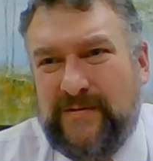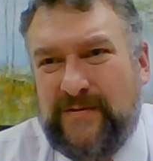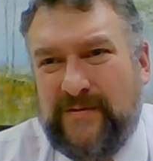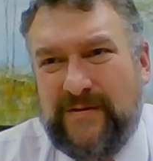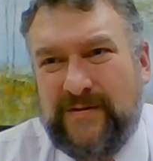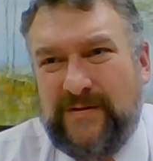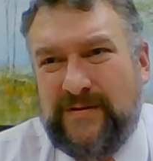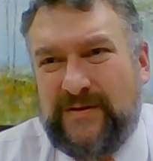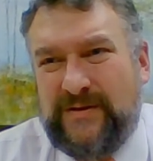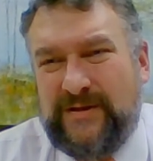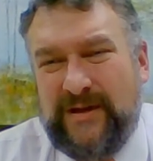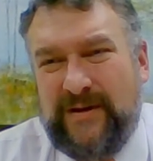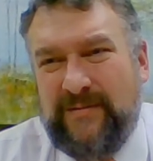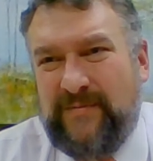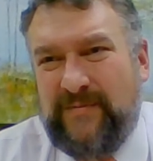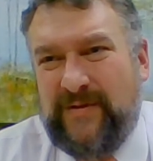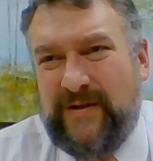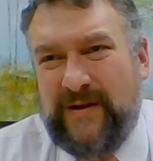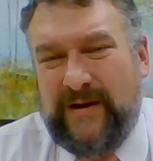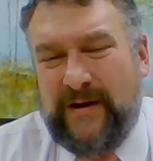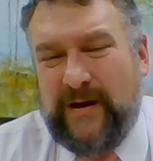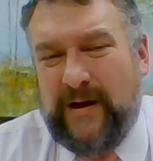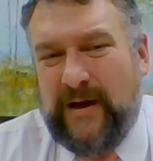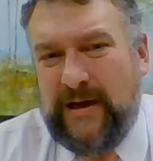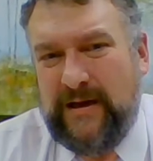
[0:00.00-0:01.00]

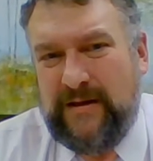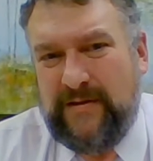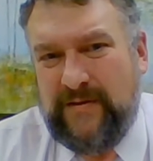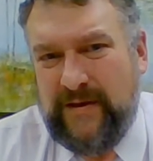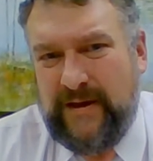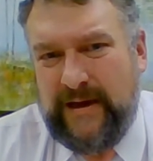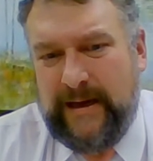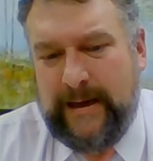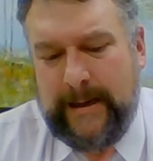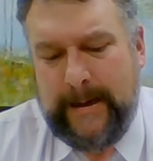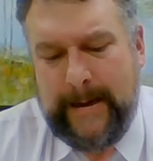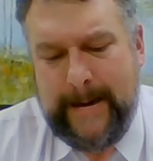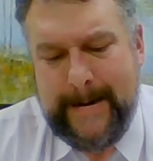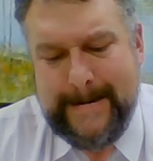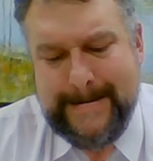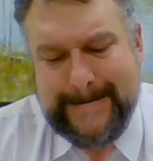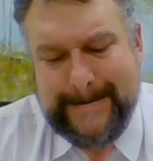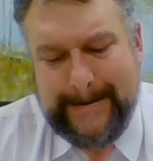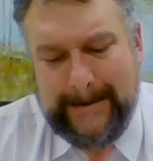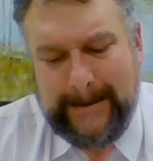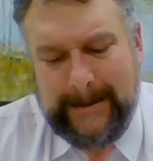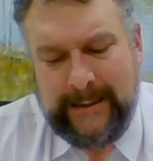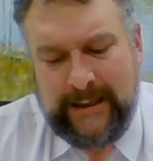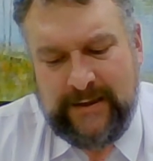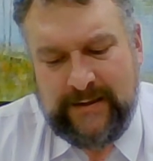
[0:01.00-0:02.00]
something like that.
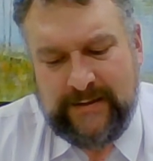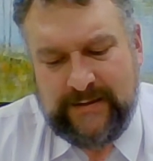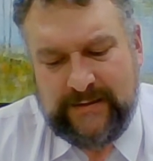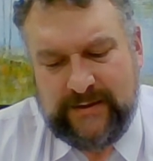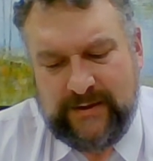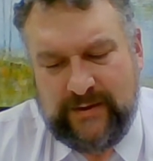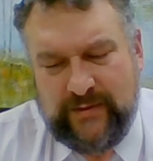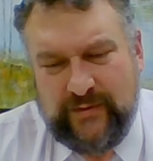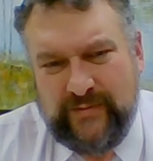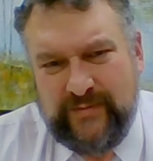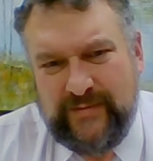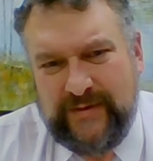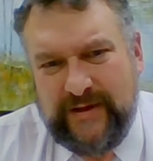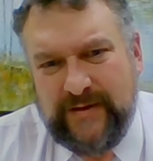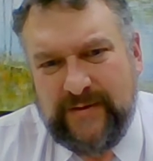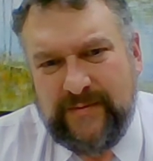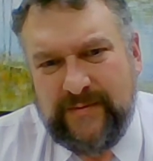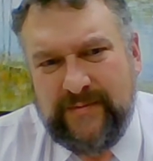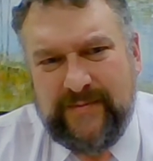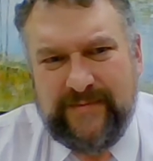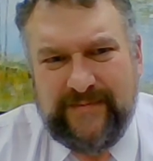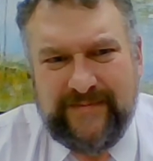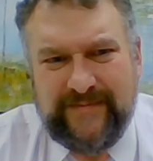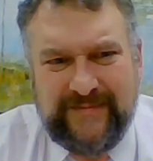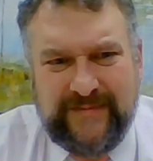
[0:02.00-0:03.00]
So
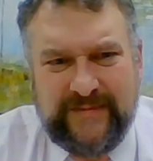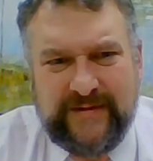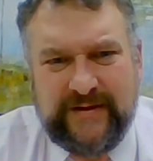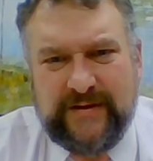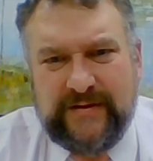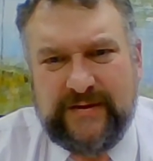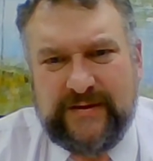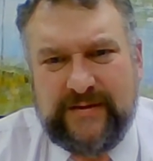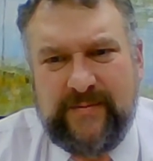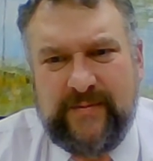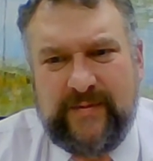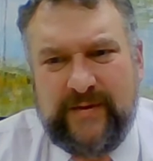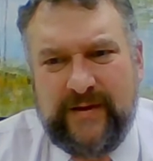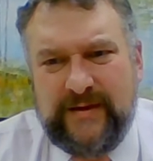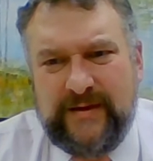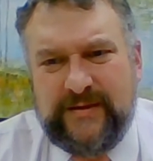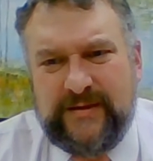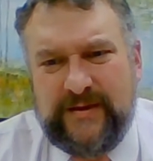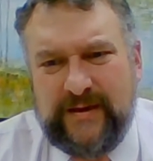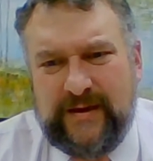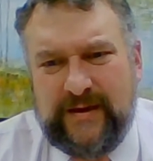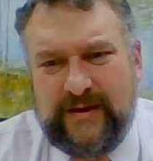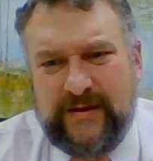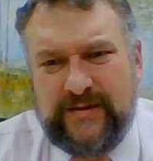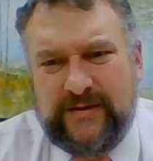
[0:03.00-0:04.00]
there's some things
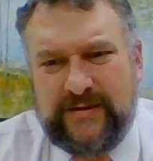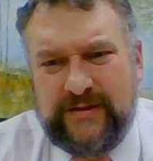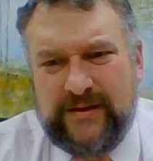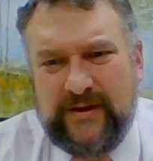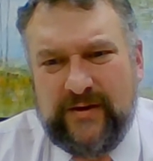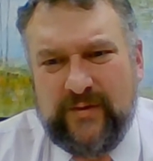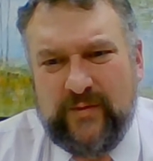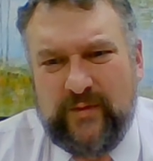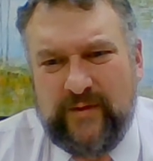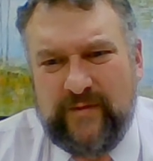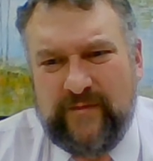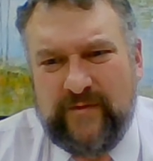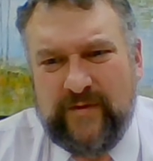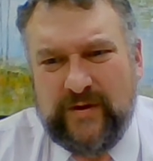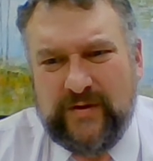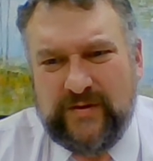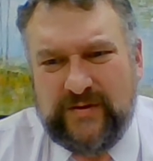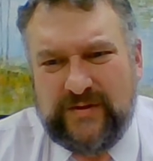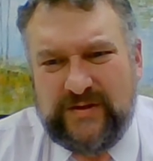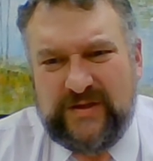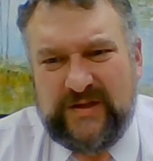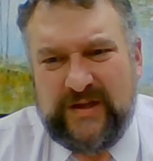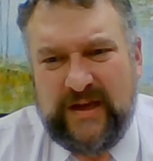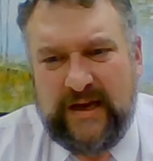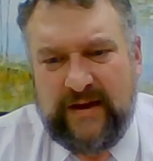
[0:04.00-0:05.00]
to consider with verse
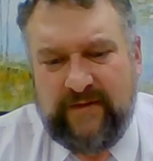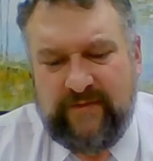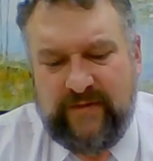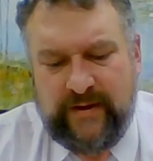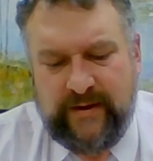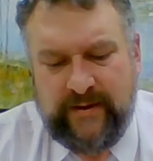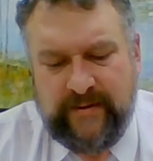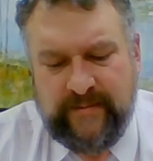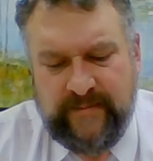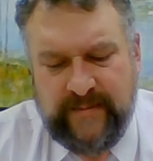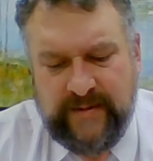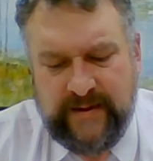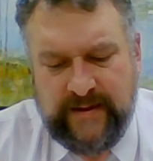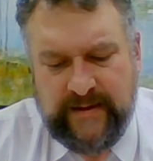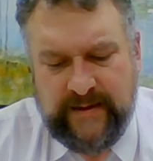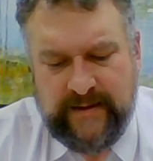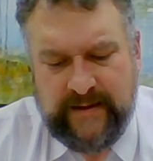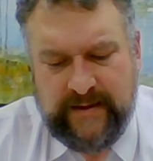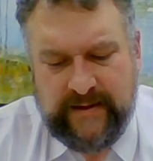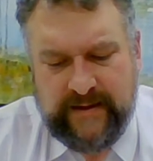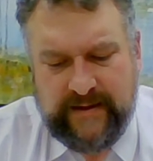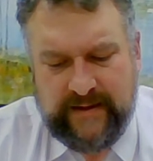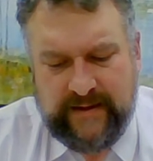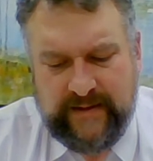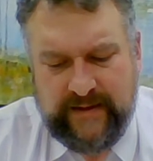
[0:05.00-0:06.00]
7.
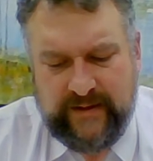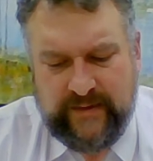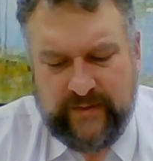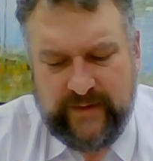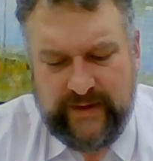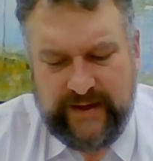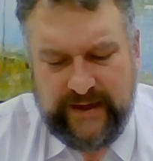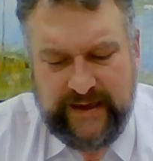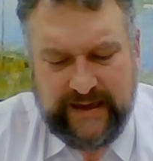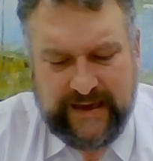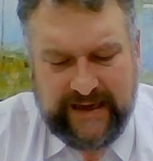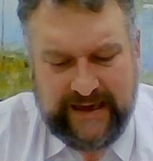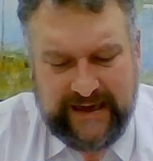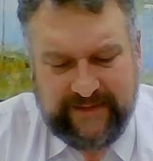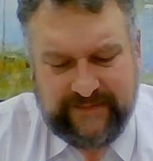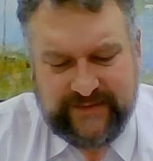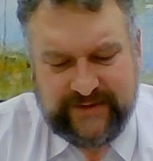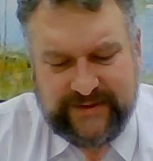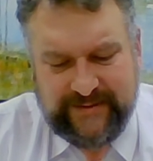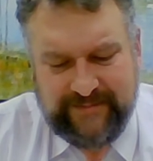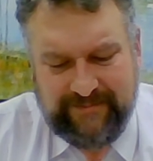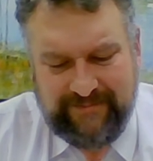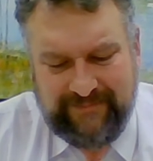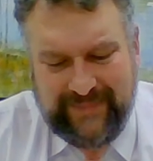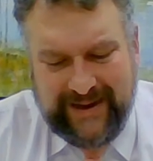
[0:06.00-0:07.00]
I think we need to have
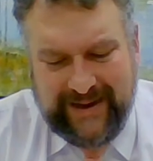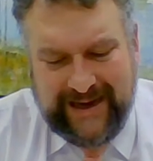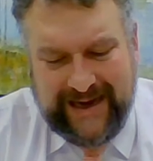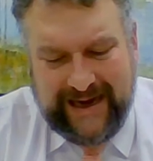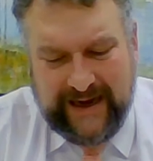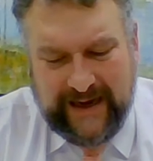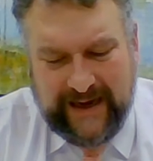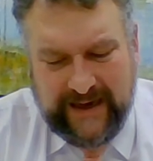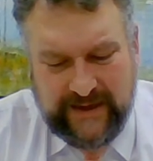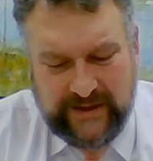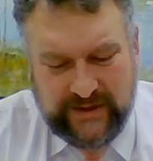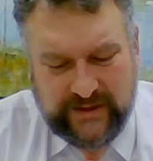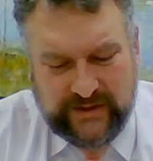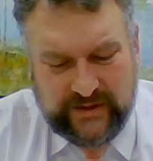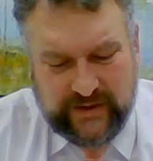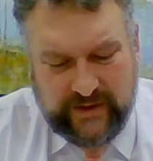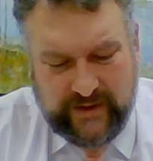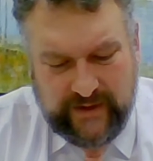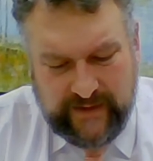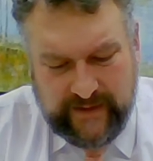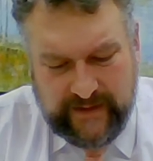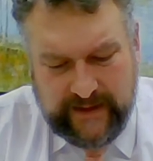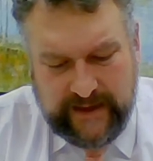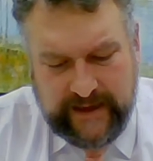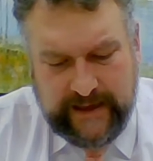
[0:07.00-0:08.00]
some balance
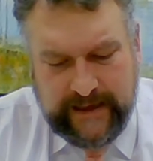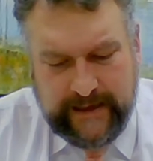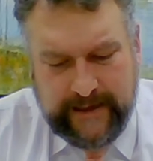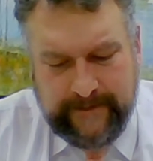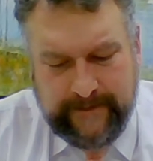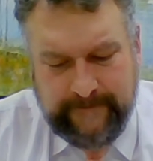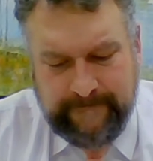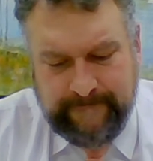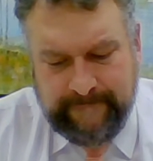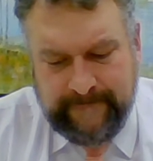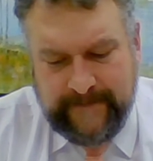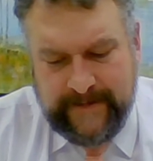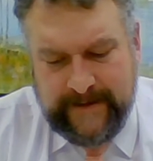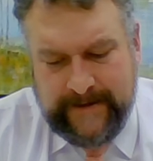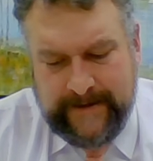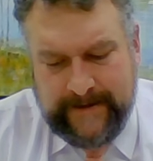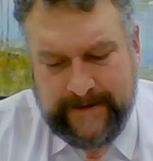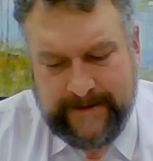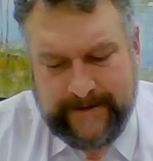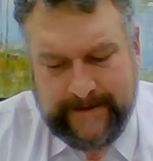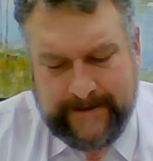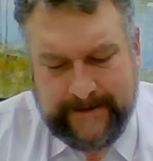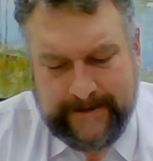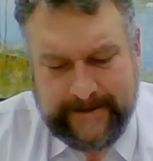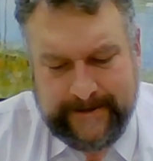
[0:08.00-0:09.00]
on that.
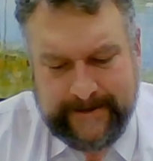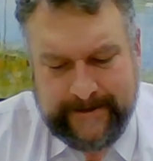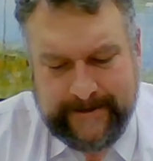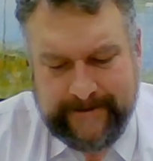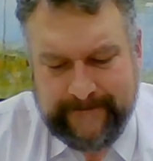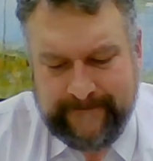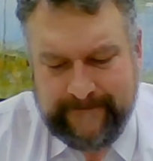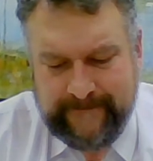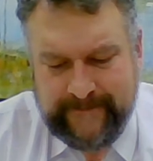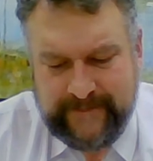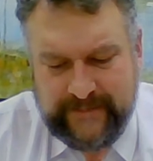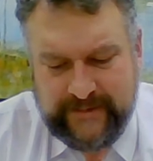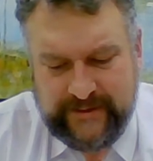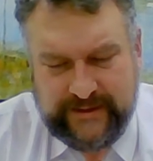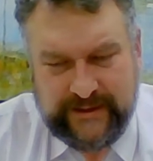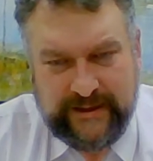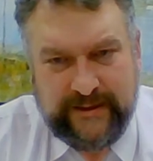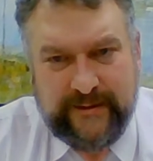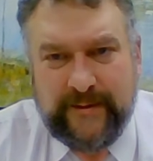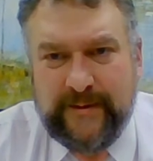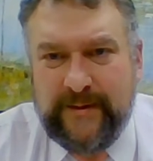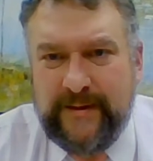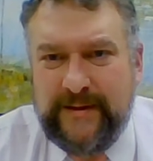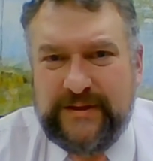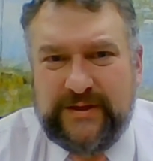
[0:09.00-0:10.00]

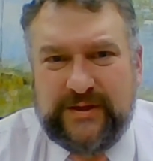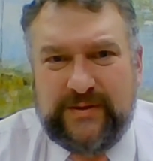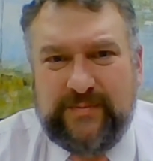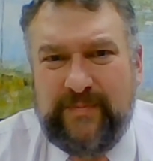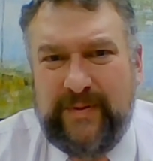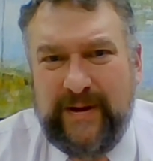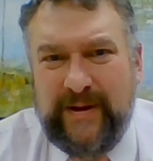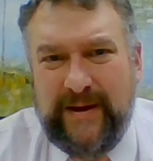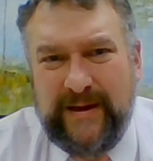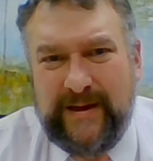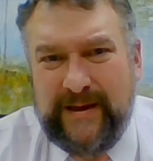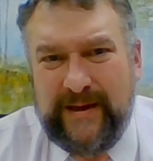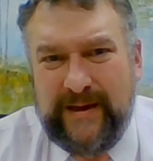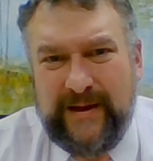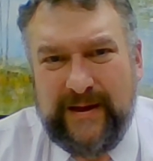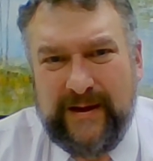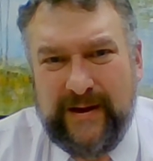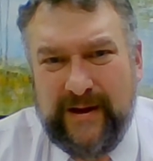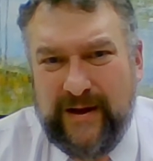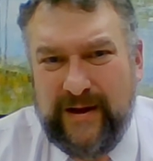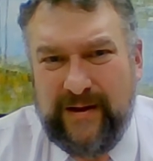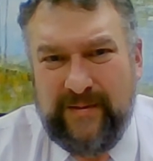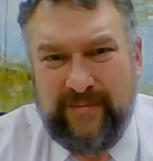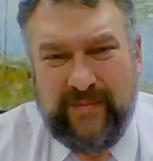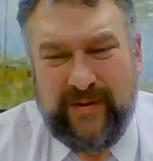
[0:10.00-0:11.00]
Generally speaking,
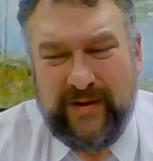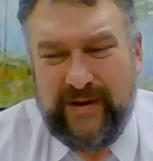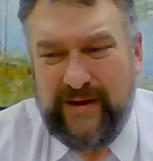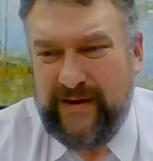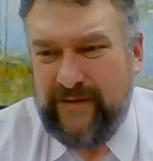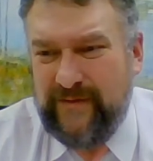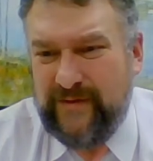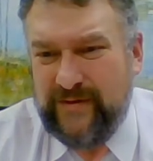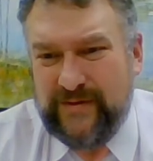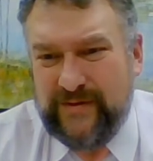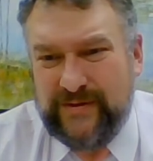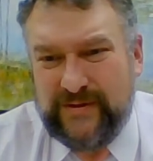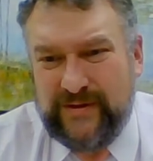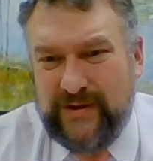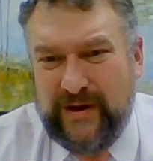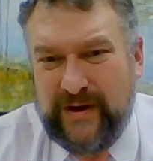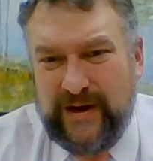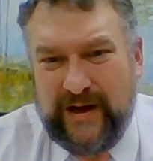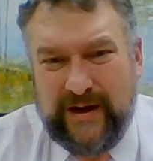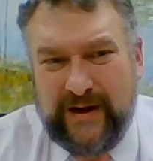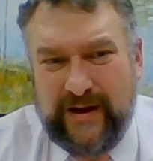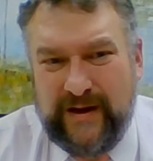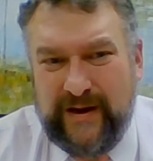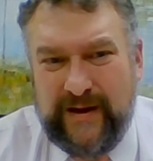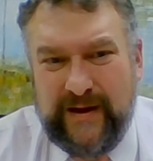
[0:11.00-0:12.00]
unbelievers are
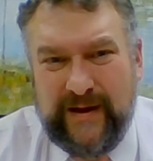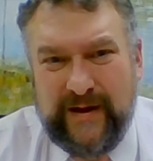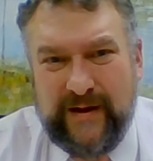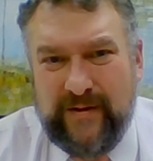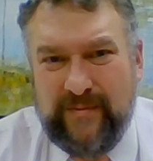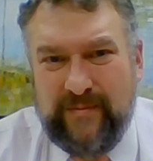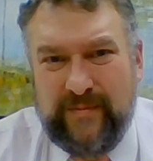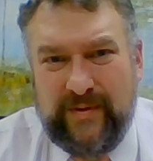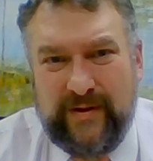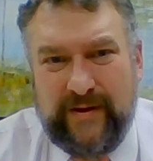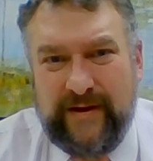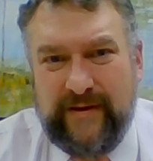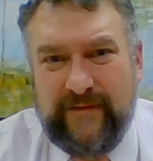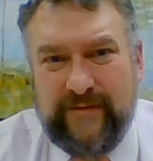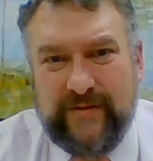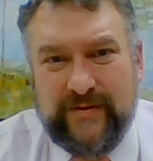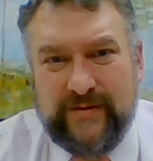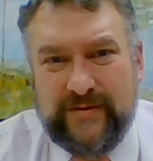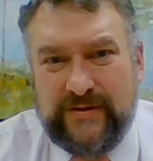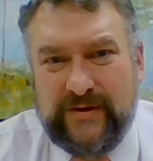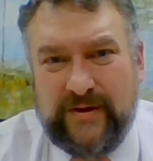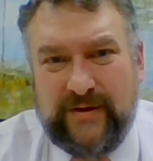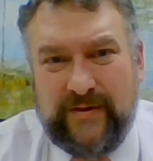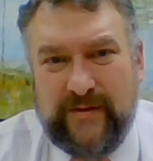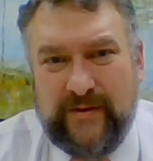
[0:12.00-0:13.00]
not going to help
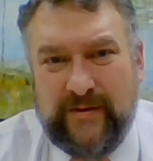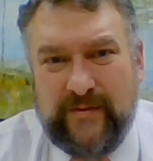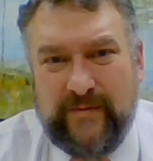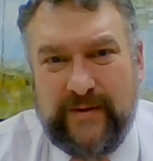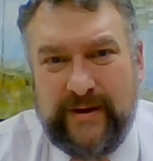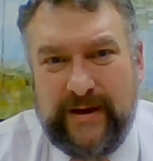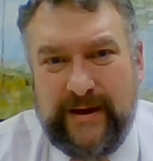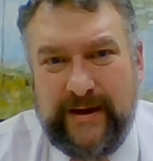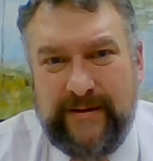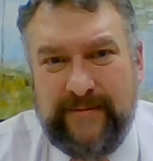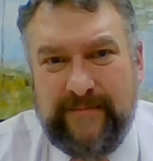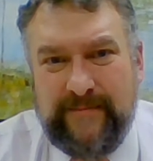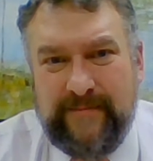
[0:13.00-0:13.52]
believers on their way.